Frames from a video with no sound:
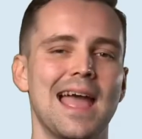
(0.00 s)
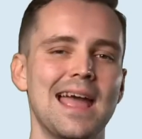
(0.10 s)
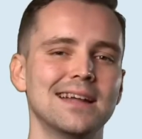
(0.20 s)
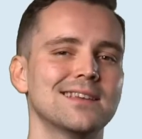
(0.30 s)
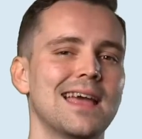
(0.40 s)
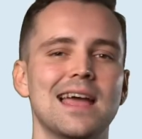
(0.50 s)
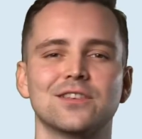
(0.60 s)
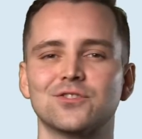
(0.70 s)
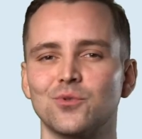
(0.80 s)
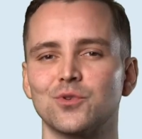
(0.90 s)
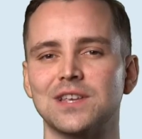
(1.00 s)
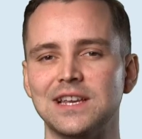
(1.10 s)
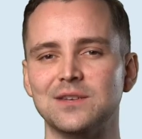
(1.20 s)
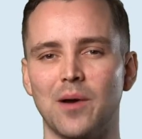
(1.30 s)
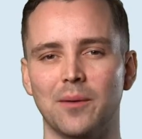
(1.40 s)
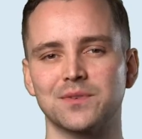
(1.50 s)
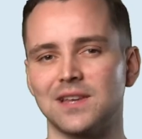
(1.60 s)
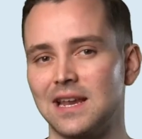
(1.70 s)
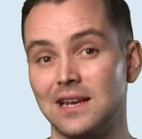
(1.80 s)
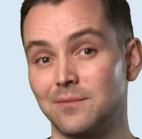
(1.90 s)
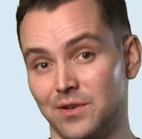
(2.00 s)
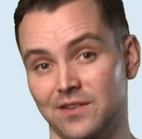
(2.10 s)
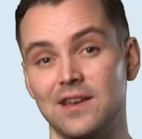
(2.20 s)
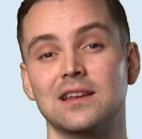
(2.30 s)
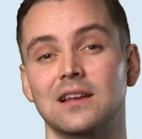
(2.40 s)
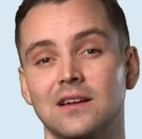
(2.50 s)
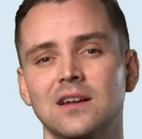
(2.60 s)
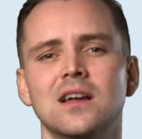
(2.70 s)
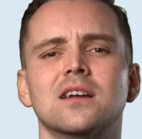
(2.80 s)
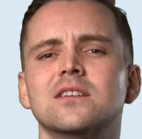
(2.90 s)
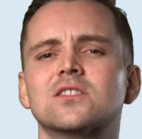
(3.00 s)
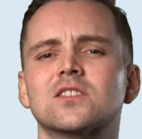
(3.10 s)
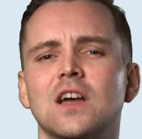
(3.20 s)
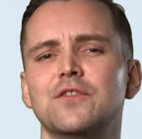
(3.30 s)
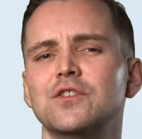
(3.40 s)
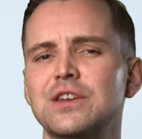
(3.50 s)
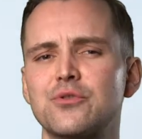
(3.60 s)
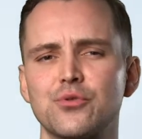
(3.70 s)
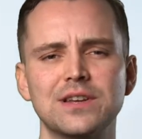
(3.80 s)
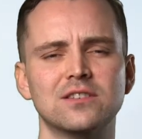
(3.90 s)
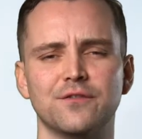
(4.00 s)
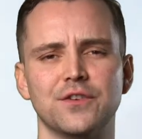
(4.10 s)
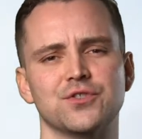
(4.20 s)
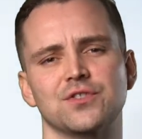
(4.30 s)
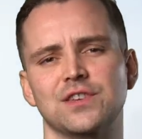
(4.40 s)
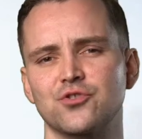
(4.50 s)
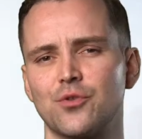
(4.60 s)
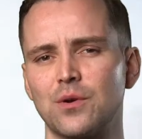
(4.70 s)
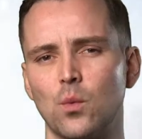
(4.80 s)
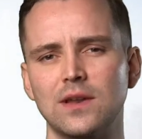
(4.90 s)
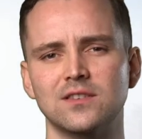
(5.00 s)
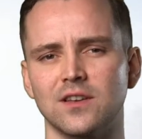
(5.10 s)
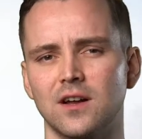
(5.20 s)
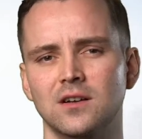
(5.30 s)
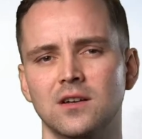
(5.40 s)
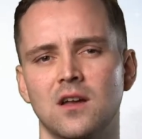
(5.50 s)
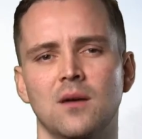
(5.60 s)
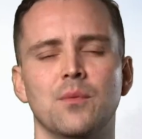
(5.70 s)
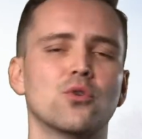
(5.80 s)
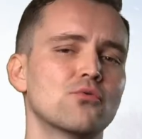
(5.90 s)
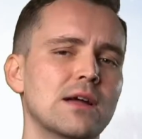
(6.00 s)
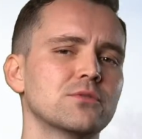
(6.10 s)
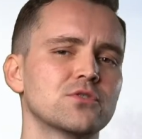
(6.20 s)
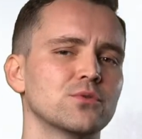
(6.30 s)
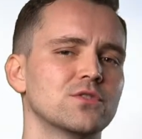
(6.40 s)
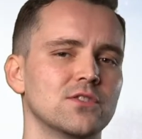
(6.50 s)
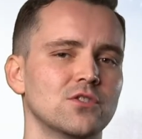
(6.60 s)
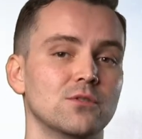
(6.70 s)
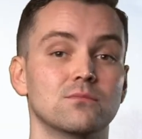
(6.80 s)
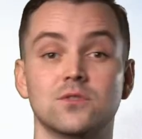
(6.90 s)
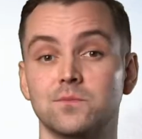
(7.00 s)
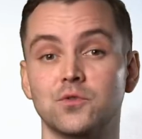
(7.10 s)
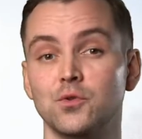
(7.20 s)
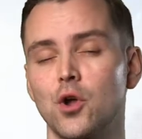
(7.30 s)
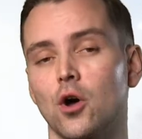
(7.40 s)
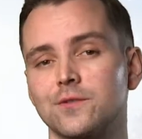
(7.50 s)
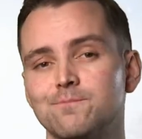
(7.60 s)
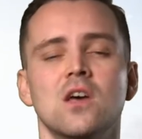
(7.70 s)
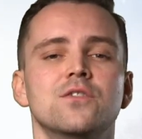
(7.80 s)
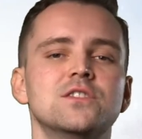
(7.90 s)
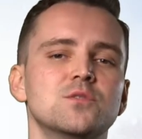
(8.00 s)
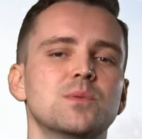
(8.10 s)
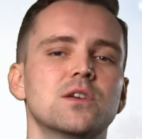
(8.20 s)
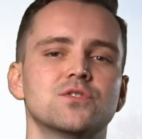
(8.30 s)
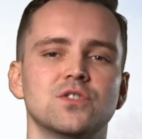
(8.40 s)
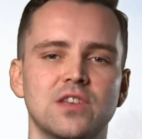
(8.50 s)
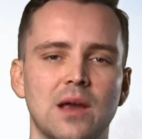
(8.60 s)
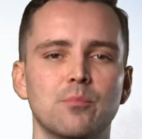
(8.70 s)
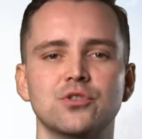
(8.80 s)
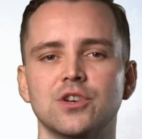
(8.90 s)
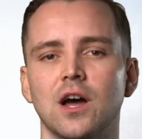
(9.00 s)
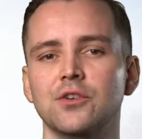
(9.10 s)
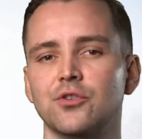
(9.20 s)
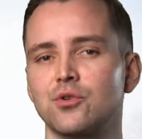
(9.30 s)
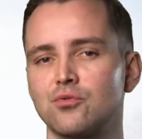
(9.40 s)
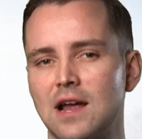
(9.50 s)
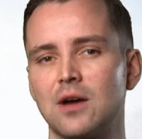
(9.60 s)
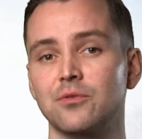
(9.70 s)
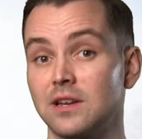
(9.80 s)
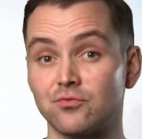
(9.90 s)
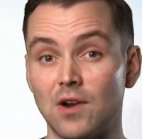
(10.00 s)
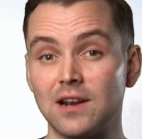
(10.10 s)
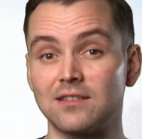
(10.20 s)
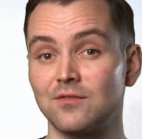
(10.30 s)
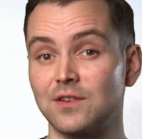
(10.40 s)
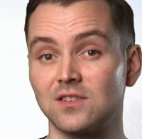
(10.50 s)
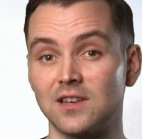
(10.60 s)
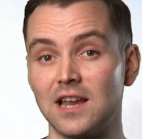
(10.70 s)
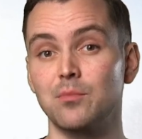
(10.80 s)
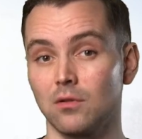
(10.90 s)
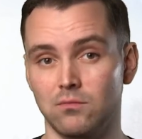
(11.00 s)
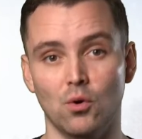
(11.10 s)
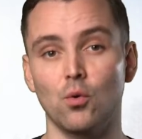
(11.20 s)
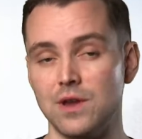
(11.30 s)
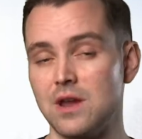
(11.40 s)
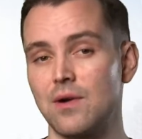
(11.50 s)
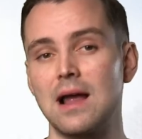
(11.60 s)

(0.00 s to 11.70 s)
Air-to-air source heat pumps, in particular, can suffer decreased efficiency during winter, but ground source systems do not. This is because the temperature under the ground is relatively stable all year